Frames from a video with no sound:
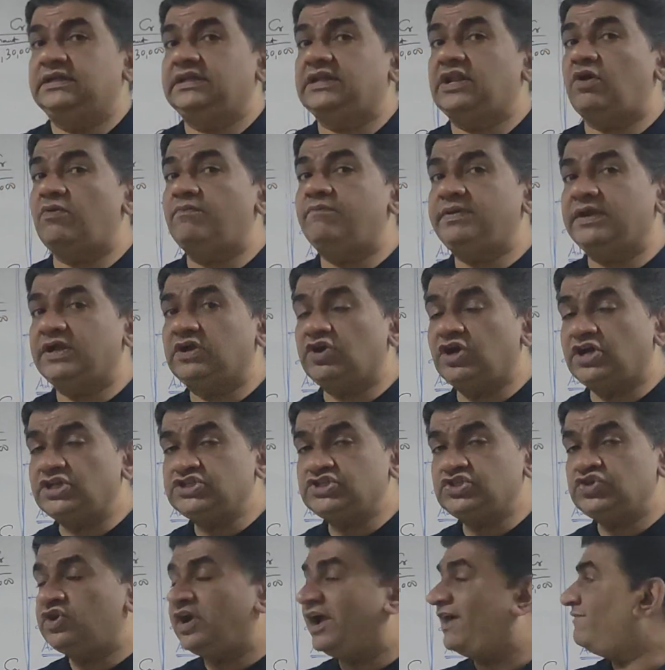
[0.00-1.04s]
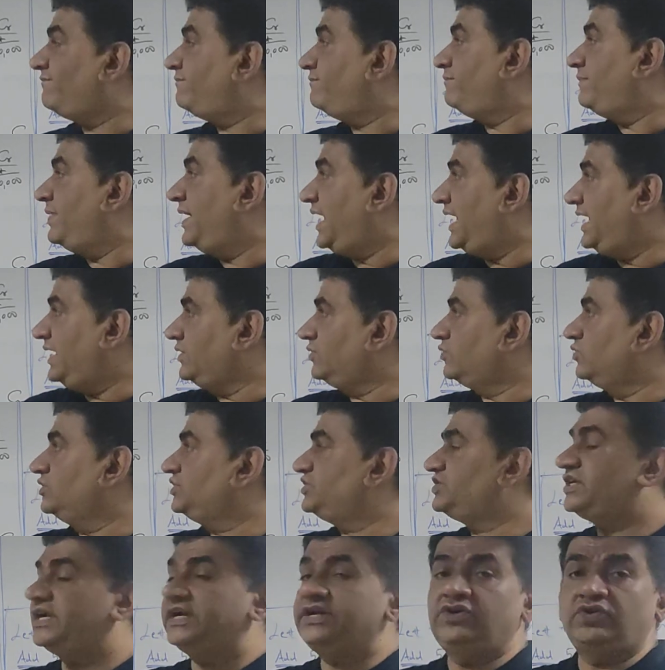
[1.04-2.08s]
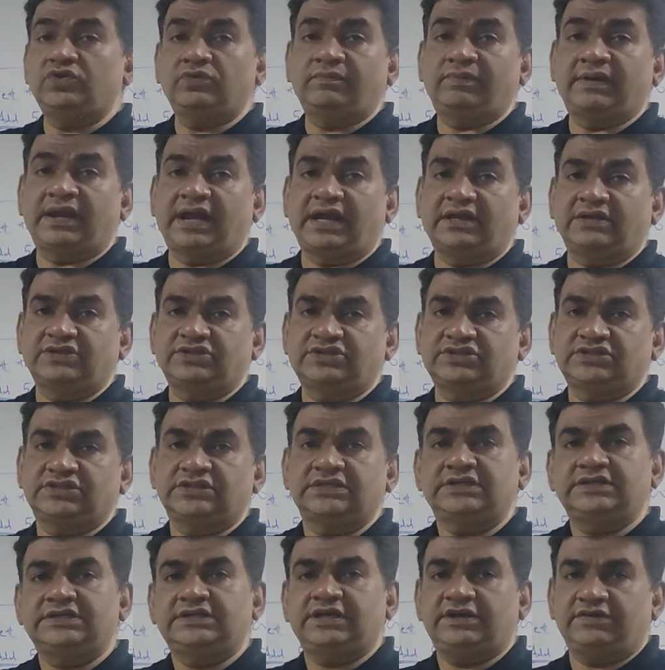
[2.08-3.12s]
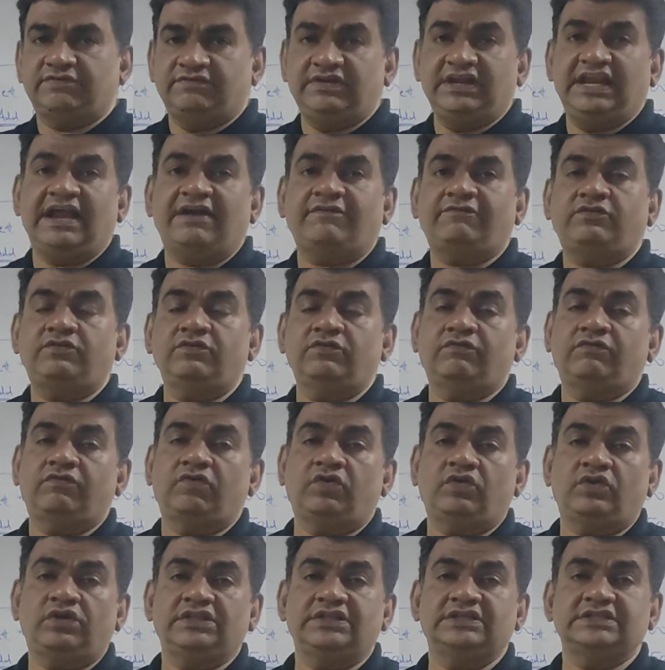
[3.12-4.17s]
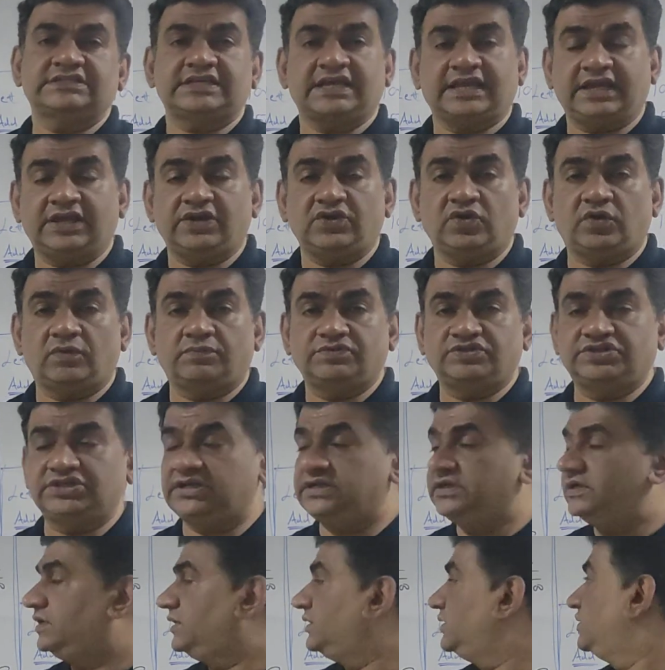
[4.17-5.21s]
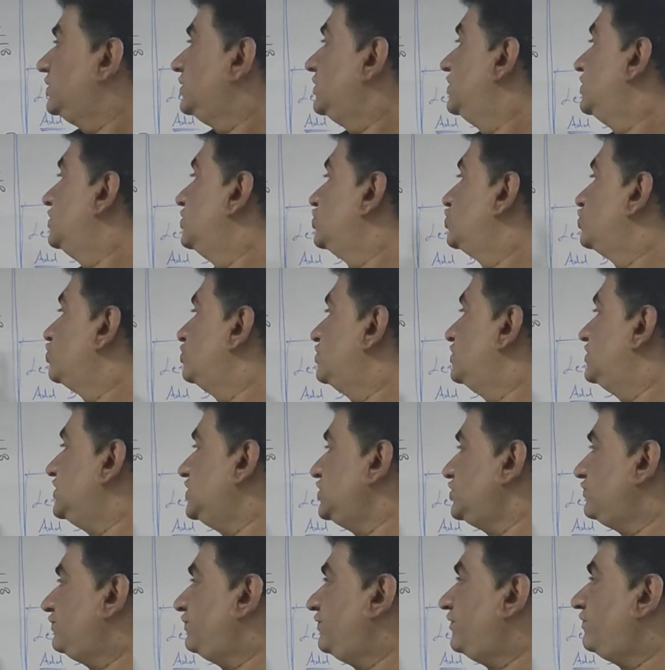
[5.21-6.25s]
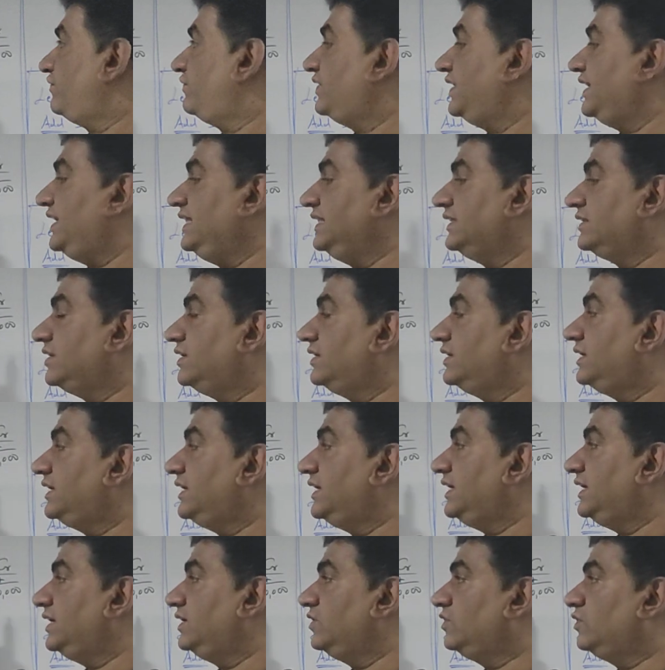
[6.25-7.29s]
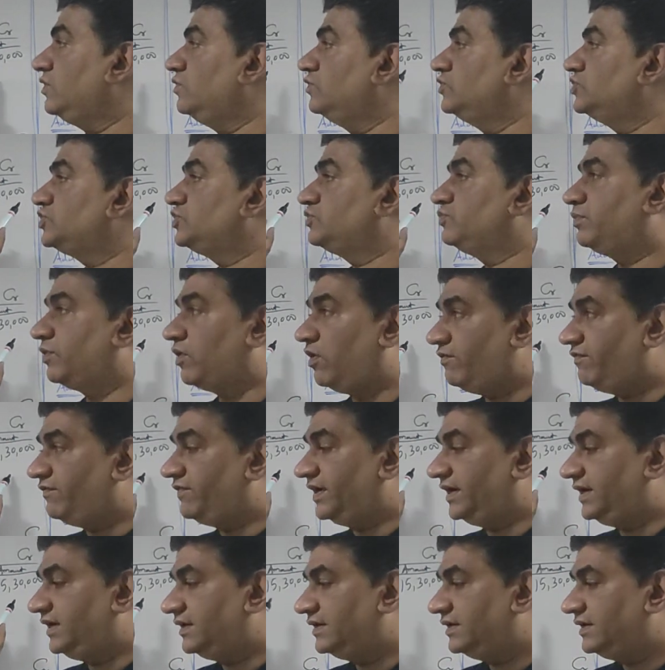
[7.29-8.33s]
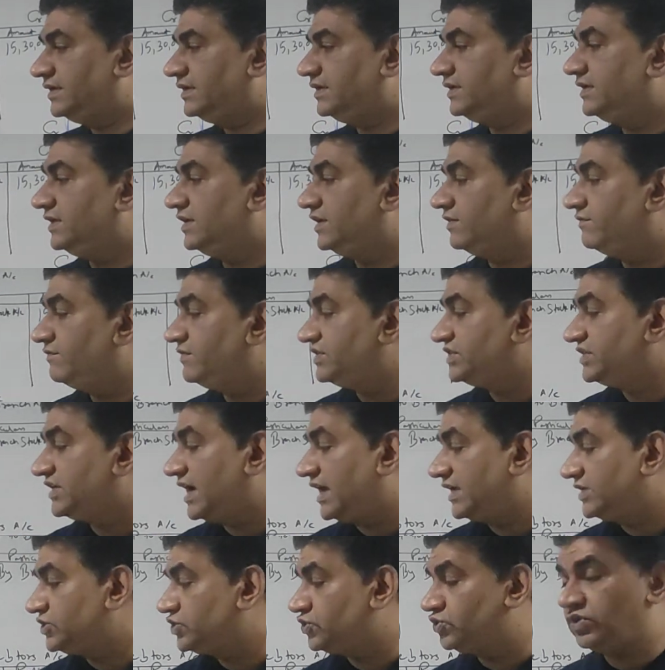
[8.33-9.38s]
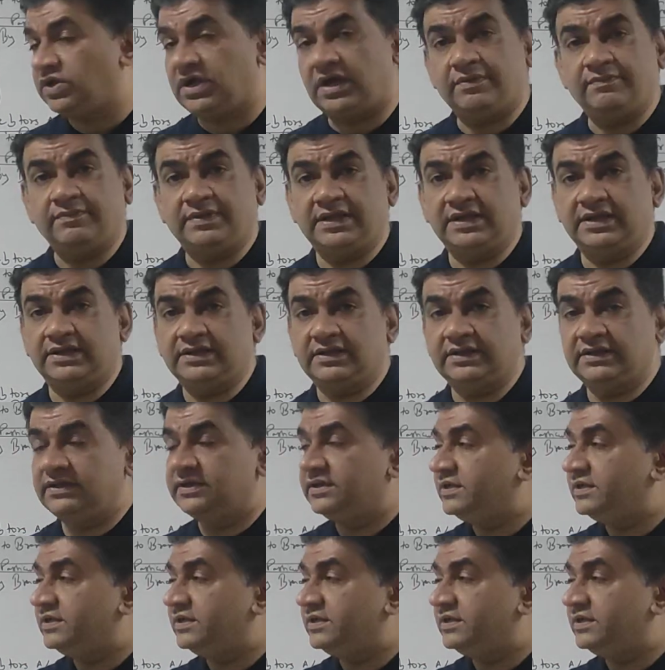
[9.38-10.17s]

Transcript: Now because you have made goods sent to branch, we'll have to follow the second option. So this 1530 includes profit which has to come here.